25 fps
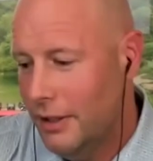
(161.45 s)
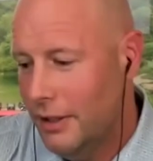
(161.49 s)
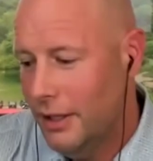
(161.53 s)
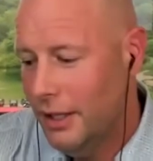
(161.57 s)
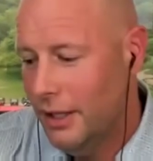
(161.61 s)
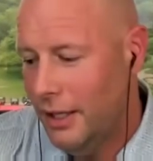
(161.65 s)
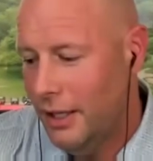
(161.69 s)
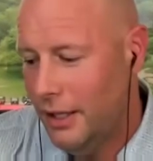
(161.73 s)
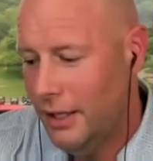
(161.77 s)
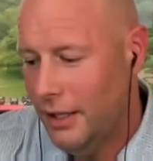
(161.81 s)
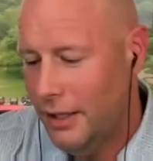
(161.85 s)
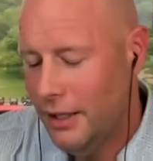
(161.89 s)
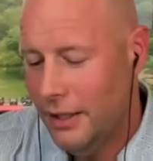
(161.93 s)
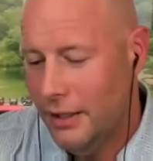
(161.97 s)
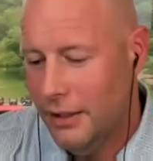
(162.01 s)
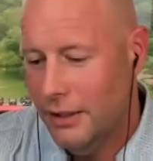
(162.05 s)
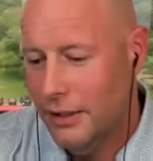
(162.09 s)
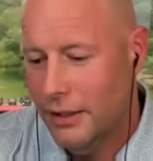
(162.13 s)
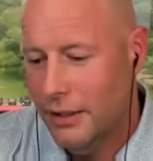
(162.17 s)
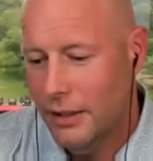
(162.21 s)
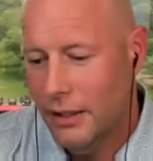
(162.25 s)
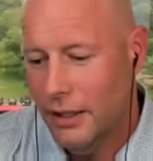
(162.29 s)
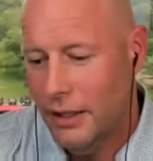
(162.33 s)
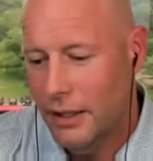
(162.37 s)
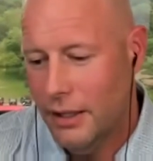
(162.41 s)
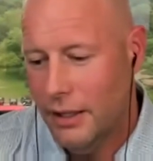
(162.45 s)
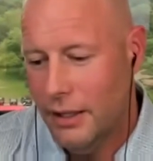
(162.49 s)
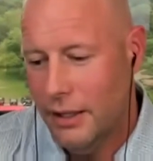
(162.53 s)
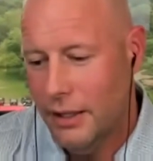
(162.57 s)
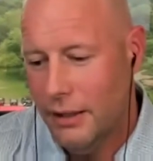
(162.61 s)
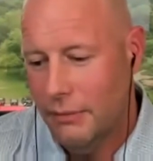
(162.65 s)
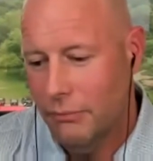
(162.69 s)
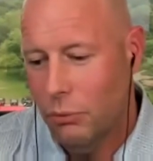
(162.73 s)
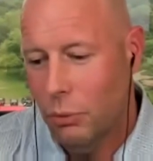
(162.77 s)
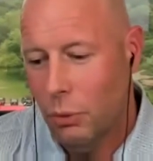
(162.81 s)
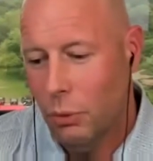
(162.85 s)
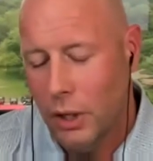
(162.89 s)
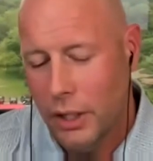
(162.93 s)
And
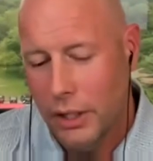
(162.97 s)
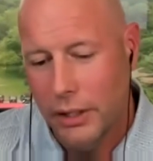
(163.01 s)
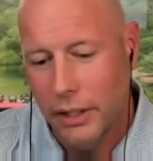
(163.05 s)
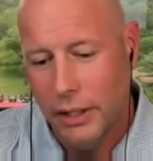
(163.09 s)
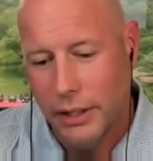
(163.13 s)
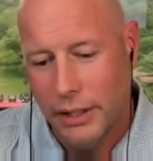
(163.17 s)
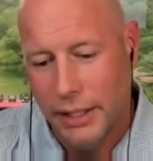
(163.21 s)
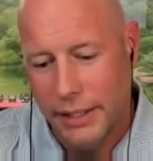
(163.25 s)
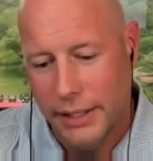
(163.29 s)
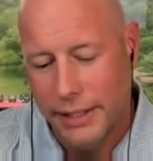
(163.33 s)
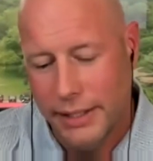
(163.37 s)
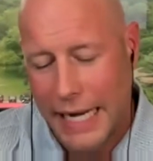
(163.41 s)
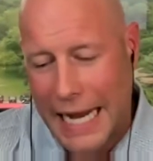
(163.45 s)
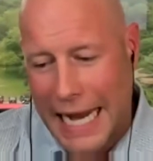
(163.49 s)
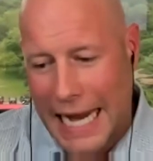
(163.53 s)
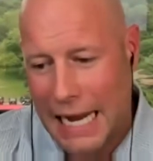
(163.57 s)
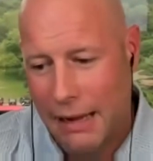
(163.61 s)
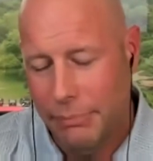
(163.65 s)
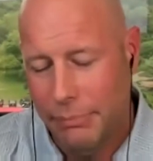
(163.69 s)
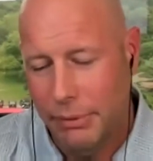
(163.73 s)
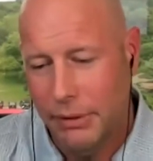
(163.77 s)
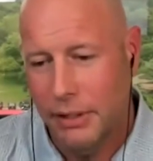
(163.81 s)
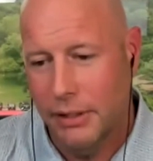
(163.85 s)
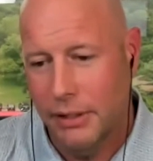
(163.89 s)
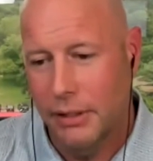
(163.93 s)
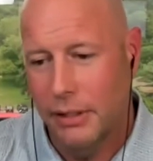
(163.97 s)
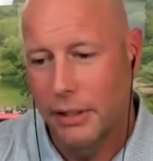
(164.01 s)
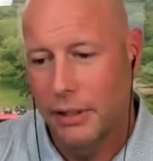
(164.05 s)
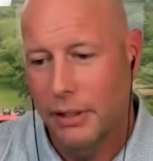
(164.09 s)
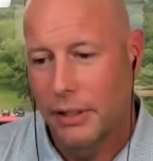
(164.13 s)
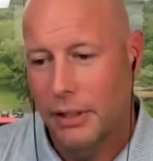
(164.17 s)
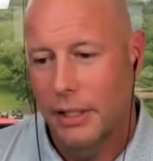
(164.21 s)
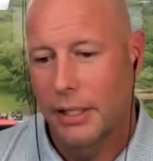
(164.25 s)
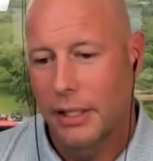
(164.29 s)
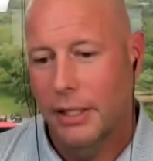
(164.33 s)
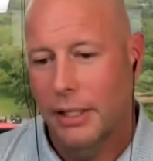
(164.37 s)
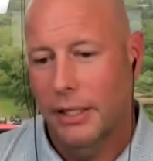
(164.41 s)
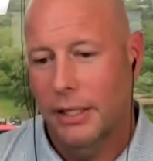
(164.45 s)
one of the things that happened
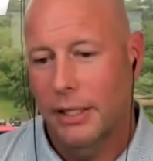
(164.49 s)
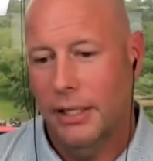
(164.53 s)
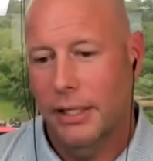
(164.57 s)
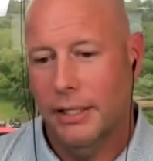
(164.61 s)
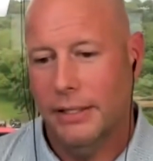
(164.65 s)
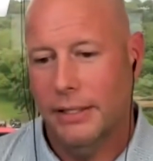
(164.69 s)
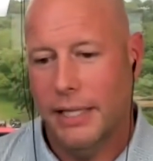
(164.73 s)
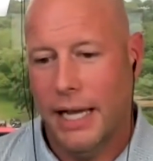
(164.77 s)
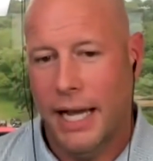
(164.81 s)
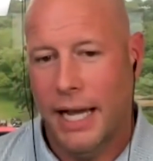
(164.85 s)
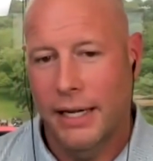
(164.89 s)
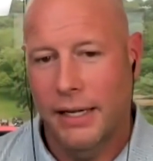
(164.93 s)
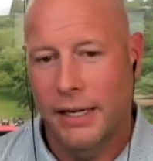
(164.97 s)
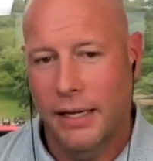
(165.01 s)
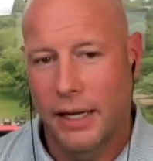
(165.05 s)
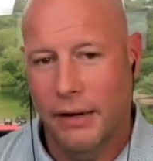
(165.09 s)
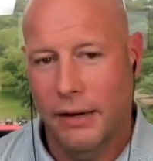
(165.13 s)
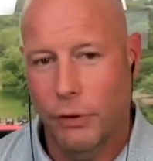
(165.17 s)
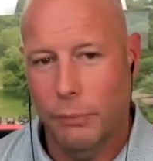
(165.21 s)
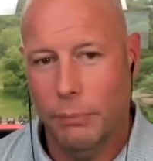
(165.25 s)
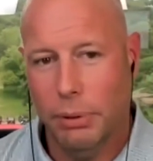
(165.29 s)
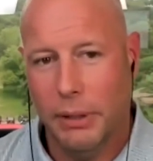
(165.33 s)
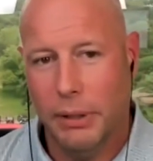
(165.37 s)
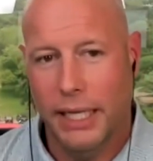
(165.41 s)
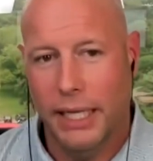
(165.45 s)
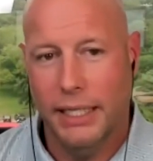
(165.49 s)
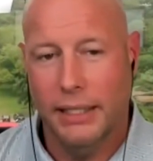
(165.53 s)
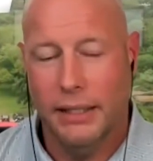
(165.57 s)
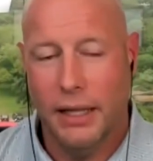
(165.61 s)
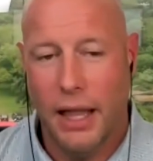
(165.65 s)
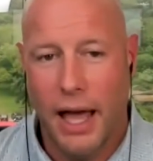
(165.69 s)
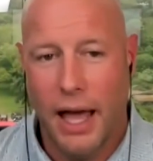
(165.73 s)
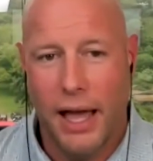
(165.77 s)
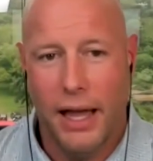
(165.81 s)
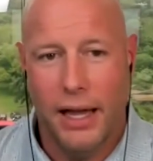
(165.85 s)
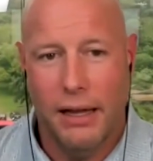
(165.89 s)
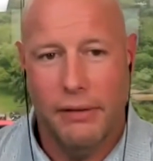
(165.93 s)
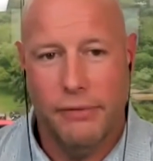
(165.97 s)
is I never played
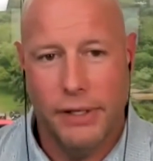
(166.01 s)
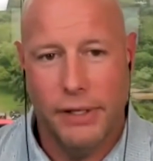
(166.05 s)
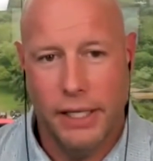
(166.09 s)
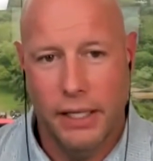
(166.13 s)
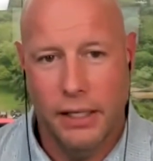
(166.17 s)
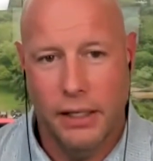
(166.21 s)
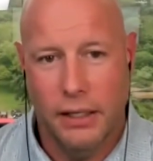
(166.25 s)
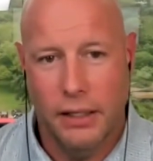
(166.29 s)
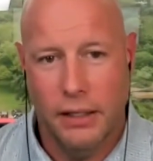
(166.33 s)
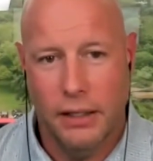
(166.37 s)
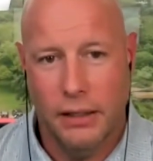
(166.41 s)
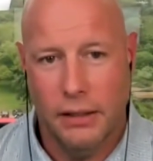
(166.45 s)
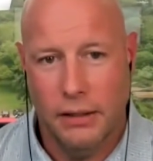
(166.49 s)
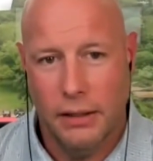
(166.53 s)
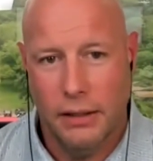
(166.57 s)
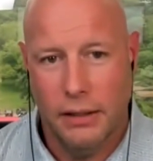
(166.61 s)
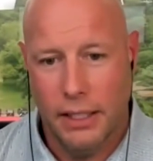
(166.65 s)
live again.